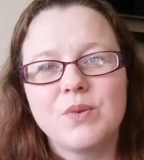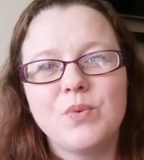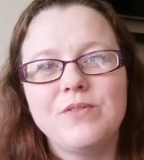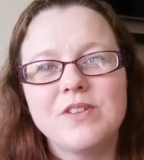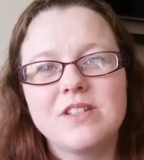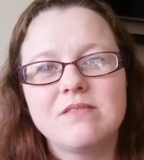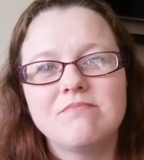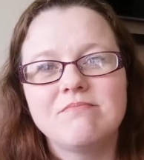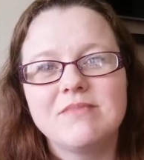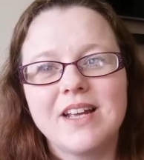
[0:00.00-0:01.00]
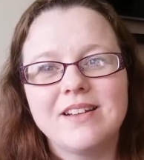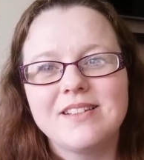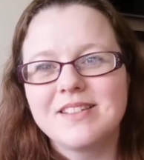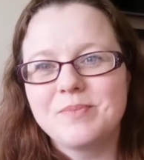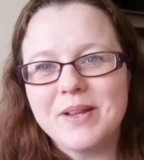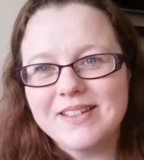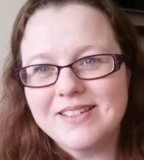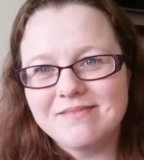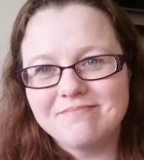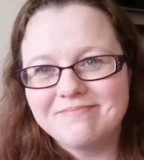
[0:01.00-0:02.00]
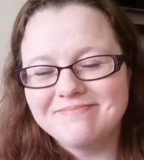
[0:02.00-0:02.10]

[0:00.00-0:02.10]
weavers, dyers, spinners,